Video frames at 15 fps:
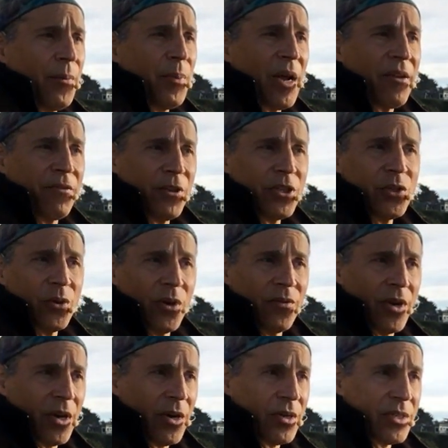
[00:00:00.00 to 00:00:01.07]
by virtue of
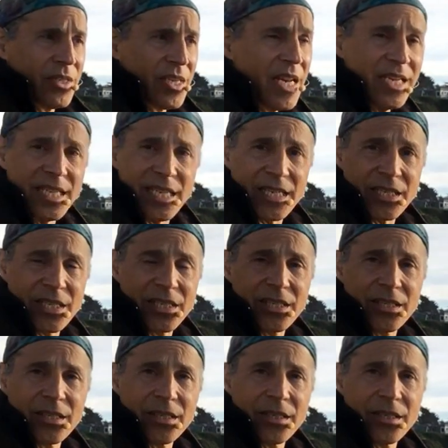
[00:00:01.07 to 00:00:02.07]
our sentience,